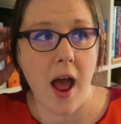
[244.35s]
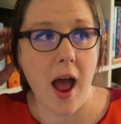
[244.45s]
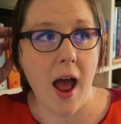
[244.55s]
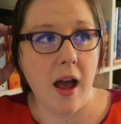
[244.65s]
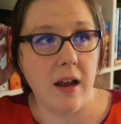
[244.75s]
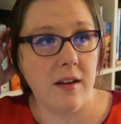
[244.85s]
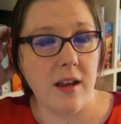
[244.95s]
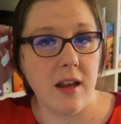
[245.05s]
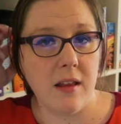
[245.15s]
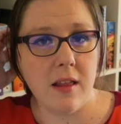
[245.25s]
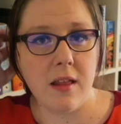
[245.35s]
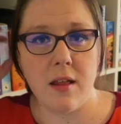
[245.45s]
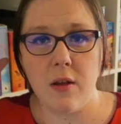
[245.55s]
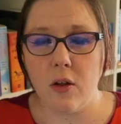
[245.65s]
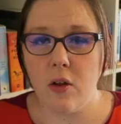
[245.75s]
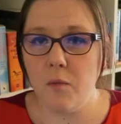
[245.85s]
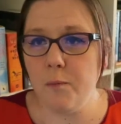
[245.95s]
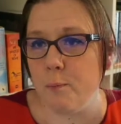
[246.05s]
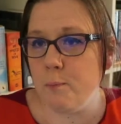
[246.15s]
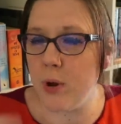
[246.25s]
and it's
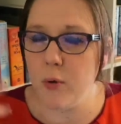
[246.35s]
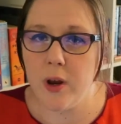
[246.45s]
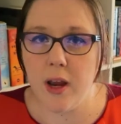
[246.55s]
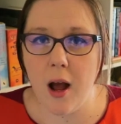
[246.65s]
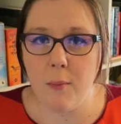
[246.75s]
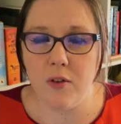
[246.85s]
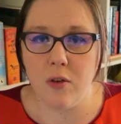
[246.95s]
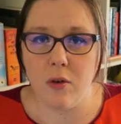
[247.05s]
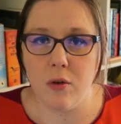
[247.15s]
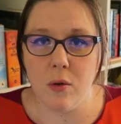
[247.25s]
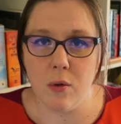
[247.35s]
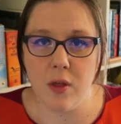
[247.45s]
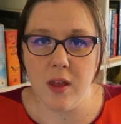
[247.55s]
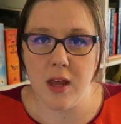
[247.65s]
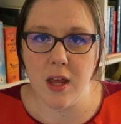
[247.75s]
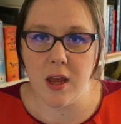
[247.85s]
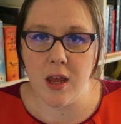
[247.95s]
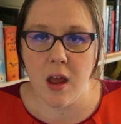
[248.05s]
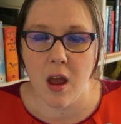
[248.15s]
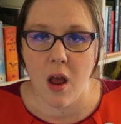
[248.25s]
building up to the